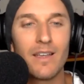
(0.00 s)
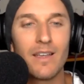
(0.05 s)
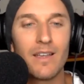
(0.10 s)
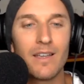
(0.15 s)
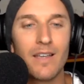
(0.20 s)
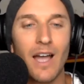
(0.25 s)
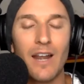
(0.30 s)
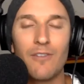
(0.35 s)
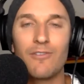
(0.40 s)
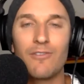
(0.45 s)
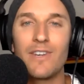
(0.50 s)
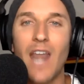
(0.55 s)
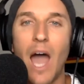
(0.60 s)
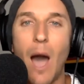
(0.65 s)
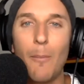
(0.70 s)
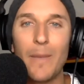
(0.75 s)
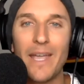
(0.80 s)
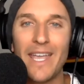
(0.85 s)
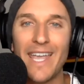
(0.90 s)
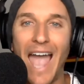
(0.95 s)
kind of
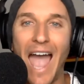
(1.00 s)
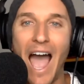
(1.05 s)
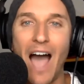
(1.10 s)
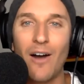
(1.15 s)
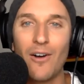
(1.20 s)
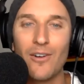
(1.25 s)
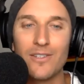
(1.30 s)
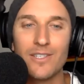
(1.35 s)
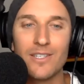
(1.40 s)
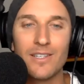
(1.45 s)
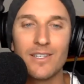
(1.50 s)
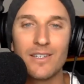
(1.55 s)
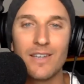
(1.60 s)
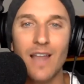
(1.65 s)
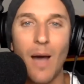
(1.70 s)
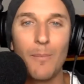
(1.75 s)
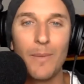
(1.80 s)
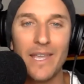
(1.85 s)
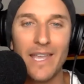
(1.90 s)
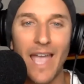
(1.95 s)
numbing
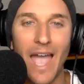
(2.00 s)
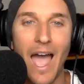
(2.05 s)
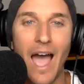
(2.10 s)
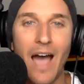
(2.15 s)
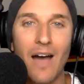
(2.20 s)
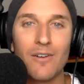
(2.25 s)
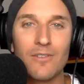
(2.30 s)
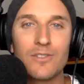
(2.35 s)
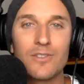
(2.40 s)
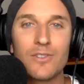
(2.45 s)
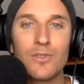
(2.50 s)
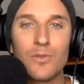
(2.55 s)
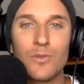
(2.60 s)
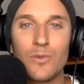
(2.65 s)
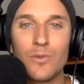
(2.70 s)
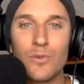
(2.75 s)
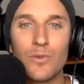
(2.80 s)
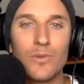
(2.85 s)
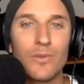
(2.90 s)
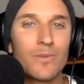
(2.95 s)
out
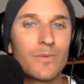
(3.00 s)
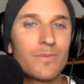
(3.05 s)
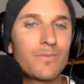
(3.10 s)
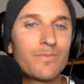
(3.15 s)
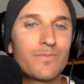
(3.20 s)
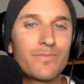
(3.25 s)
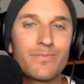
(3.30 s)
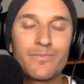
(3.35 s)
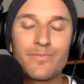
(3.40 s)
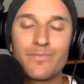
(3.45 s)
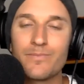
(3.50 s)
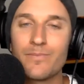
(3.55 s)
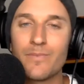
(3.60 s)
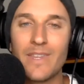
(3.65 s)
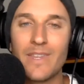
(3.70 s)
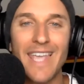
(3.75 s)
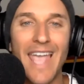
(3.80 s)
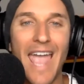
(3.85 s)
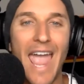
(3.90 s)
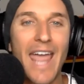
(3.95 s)
to
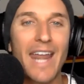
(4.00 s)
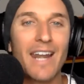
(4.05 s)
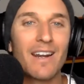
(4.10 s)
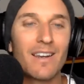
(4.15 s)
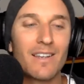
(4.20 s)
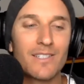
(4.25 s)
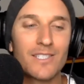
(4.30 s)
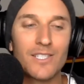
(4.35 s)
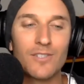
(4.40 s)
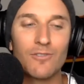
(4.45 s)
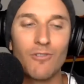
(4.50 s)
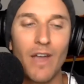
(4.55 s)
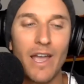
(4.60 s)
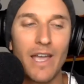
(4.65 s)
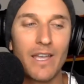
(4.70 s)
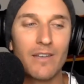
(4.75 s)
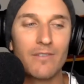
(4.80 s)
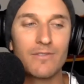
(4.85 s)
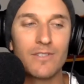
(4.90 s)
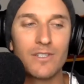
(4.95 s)
the endless
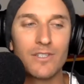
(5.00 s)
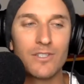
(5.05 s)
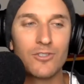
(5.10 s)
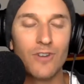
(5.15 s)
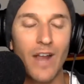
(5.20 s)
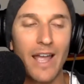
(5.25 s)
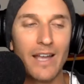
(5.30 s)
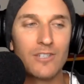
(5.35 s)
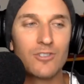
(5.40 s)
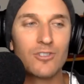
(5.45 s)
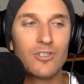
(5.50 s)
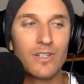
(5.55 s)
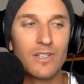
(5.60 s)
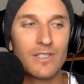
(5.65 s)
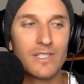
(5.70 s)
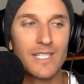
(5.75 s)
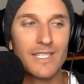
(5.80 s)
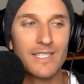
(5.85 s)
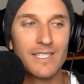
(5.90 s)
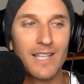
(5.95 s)
array of
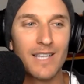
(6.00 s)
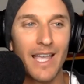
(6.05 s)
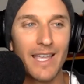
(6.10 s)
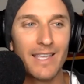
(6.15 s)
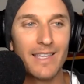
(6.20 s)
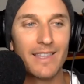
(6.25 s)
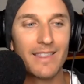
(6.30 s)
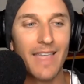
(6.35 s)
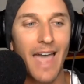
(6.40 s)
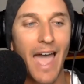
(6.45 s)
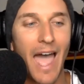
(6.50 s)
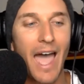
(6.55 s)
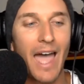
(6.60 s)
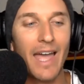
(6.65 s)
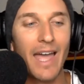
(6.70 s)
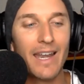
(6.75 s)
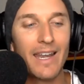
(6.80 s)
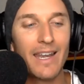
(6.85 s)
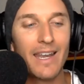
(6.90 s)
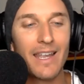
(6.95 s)
distractions. It's like
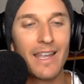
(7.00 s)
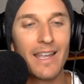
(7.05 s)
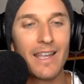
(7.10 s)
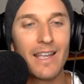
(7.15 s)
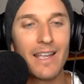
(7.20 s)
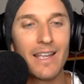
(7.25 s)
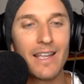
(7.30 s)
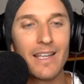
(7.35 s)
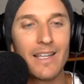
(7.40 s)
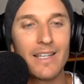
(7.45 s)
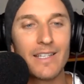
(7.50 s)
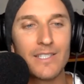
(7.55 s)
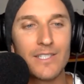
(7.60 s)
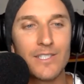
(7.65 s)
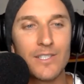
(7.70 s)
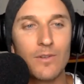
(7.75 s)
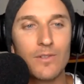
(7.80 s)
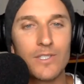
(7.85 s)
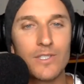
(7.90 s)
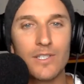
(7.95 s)
that is
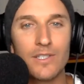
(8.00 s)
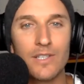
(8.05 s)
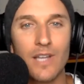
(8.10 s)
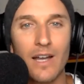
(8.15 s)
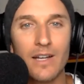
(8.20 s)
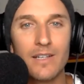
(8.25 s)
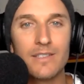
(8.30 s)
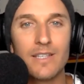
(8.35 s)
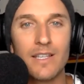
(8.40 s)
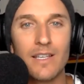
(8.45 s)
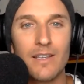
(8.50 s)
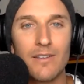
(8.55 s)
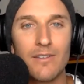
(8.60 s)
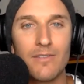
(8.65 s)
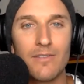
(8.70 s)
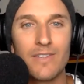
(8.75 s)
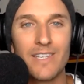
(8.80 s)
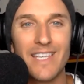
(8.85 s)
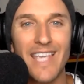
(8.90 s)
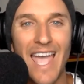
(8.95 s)
so
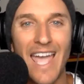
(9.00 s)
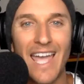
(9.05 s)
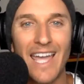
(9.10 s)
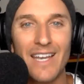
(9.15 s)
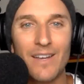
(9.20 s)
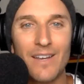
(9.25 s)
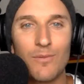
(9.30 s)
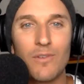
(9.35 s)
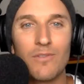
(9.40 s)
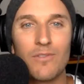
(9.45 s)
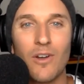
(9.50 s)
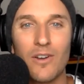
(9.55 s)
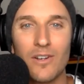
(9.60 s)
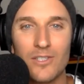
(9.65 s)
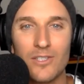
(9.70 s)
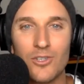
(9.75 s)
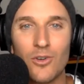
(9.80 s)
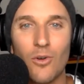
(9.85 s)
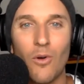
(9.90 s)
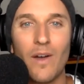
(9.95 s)
seductive, yet we've got a
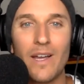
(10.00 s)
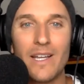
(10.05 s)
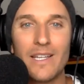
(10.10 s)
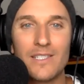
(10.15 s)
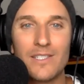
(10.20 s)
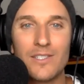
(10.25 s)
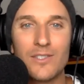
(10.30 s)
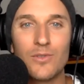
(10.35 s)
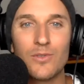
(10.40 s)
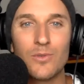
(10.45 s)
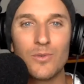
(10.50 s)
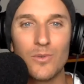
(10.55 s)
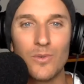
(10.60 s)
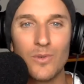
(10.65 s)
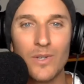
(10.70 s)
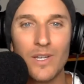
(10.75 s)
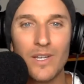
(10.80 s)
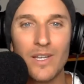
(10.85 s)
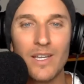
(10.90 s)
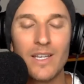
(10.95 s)
choice
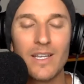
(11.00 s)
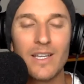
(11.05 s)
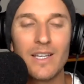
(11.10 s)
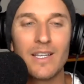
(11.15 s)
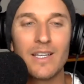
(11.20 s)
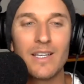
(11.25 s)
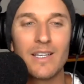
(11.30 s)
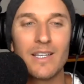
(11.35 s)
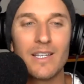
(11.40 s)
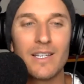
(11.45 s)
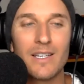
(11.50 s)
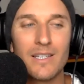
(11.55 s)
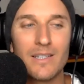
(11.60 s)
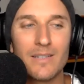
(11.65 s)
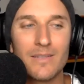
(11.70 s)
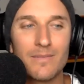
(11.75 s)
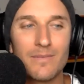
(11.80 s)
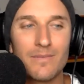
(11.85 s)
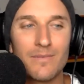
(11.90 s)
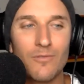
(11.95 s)
to
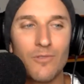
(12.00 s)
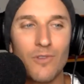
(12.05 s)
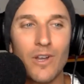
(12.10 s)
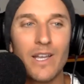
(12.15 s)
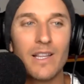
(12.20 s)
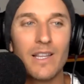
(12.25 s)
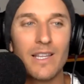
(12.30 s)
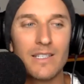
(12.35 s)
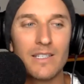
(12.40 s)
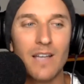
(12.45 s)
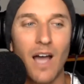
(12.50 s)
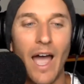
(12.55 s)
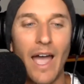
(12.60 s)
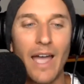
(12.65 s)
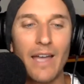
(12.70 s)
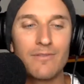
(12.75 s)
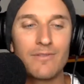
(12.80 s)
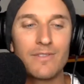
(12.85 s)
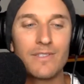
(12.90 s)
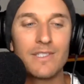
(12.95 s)
really
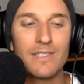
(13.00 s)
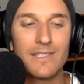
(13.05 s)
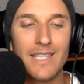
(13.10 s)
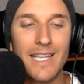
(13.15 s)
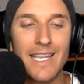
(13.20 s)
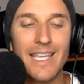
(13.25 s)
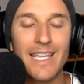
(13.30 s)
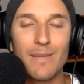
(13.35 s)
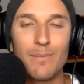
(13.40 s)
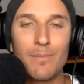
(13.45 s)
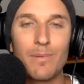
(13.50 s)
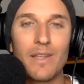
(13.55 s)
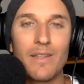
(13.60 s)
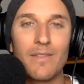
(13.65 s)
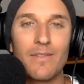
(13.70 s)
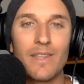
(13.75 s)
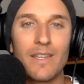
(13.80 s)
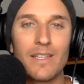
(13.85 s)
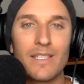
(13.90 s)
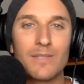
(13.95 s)
dive deep
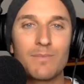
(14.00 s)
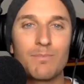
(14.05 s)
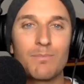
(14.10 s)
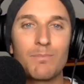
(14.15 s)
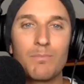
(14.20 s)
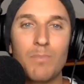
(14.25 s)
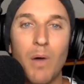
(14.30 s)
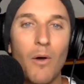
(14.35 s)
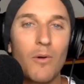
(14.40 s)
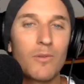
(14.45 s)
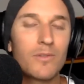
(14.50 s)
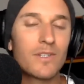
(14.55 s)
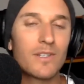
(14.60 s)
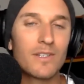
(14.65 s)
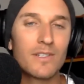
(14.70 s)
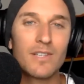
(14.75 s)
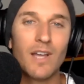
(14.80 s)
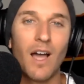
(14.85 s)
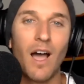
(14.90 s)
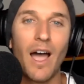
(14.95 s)
in this
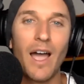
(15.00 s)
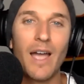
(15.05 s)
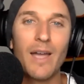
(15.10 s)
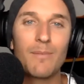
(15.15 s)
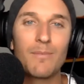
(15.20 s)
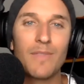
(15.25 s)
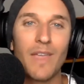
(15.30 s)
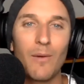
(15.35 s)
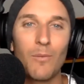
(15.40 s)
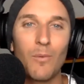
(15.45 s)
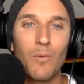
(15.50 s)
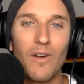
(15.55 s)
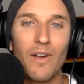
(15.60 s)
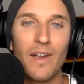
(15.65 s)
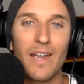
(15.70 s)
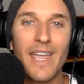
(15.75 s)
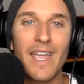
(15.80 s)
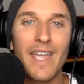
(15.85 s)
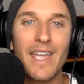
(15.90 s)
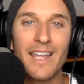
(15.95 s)
potent time that
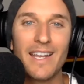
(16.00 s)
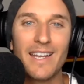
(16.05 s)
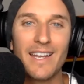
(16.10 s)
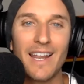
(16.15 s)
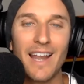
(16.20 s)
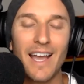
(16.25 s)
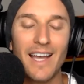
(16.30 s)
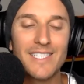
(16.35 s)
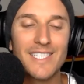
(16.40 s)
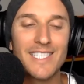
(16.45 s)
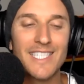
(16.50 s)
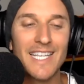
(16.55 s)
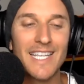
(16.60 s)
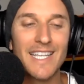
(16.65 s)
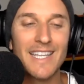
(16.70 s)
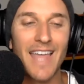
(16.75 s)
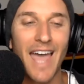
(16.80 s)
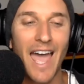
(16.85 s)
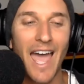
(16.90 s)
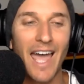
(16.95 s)
in. And I
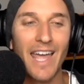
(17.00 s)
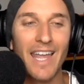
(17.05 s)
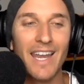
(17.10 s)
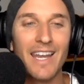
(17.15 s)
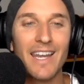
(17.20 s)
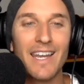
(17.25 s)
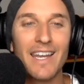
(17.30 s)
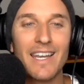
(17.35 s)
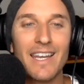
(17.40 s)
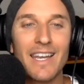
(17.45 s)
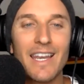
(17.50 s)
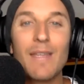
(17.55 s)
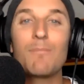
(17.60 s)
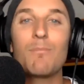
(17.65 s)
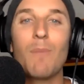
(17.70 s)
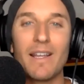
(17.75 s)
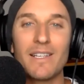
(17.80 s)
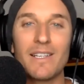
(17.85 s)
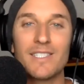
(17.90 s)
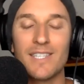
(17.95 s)
see that in
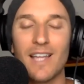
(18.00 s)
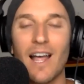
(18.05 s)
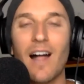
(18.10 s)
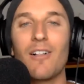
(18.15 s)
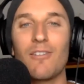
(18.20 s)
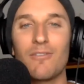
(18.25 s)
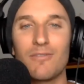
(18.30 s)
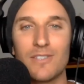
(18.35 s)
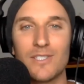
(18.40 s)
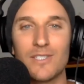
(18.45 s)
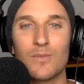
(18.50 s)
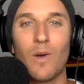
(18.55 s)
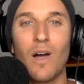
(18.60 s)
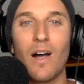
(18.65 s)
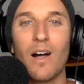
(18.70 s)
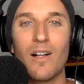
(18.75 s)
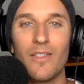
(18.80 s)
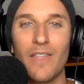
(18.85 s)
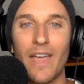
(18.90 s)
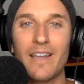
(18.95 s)
myself as
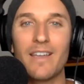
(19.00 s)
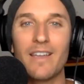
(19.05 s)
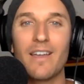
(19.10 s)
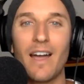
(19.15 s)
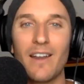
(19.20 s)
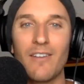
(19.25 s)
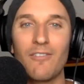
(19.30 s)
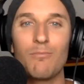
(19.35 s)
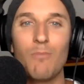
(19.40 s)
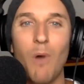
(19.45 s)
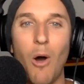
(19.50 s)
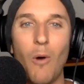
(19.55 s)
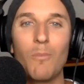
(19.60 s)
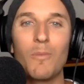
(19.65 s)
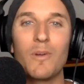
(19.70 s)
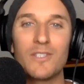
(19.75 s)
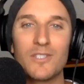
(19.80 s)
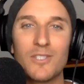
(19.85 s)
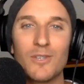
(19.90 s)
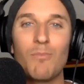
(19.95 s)
well, that kind of
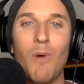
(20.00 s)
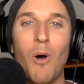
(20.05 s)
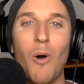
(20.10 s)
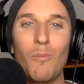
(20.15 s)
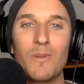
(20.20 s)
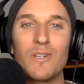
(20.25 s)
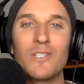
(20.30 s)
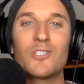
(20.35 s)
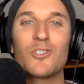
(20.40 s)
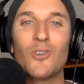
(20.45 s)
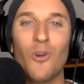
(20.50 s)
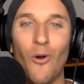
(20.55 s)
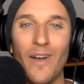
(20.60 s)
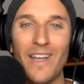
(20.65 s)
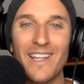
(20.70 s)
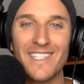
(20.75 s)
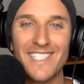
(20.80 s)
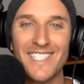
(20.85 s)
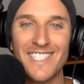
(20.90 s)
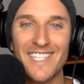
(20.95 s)
moment-to-moment
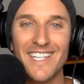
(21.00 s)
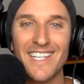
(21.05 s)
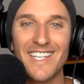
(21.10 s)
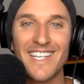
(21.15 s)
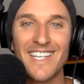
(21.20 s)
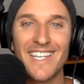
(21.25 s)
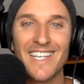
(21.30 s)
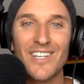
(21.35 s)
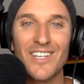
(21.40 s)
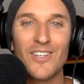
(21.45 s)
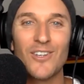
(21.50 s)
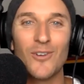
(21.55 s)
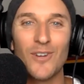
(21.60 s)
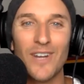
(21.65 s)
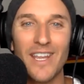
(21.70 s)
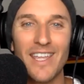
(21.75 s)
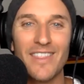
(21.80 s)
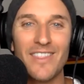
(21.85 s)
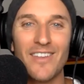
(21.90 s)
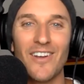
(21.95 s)
choice.
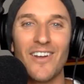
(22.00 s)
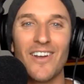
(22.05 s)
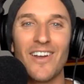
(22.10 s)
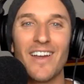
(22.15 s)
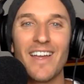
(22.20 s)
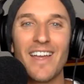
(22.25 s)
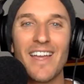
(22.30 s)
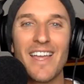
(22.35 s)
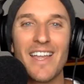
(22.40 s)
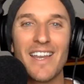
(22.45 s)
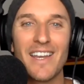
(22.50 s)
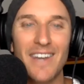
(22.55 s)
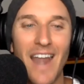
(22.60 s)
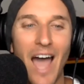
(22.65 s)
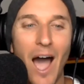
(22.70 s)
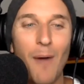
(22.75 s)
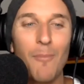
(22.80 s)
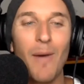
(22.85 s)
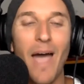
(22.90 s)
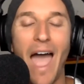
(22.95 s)
Could either
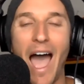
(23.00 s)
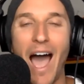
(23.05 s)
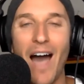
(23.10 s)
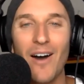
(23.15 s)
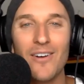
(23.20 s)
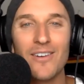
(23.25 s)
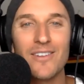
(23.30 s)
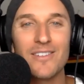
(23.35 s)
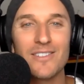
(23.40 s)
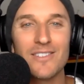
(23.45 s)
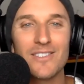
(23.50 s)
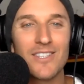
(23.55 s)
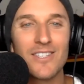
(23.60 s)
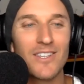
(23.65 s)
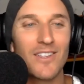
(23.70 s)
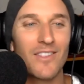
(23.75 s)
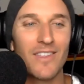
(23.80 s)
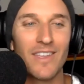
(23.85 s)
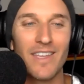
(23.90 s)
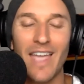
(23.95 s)
numb out
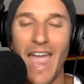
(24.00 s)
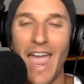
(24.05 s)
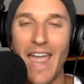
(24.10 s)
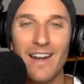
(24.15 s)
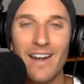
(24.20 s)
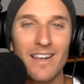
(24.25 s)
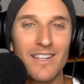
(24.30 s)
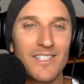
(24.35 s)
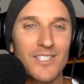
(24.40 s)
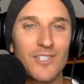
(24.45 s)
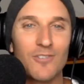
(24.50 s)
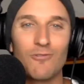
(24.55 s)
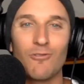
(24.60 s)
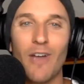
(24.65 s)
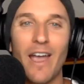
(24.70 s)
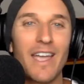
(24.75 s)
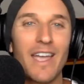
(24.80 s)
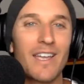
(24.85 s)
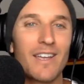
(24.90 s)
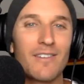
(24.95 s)
to the endless
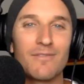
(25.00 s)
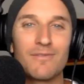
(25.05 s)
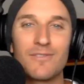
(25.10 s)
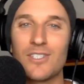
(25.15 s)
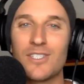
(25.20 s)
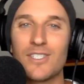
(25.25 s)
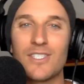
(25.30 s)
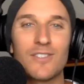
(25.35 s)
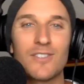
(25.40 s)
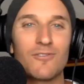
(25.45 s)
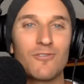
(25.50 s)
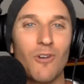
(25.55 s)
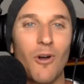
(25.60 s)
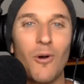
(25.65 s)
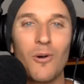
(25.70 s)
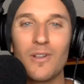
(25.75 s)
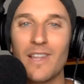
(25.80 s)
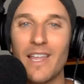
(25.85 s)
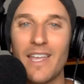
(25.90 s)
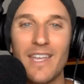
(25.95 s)
array of just
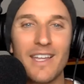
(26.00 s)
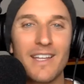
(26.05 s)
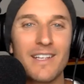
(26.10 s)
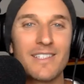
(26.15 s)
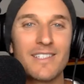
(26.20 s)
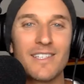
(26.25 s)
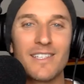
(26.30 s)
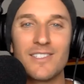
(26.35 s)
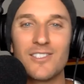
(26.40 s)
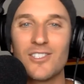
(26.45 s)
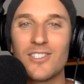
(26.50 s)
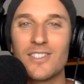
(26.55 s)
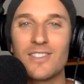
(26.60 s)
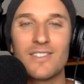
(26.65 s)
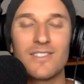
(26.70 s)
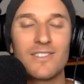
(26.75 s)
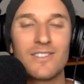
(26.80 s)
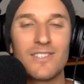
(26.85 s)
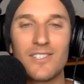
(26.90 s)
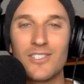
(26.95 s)
scrolling to
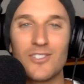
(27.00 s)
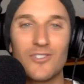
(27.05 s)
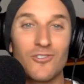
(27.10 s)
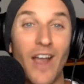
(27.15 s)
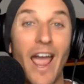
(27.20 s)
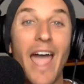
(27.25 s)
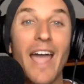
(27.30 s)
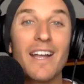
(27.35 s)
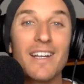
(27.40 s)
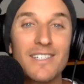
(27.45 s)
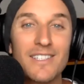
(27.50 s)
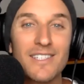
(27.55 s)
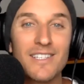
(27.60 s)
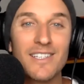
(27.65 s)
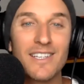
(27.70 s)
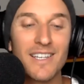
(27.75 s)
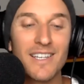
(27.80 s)
just distract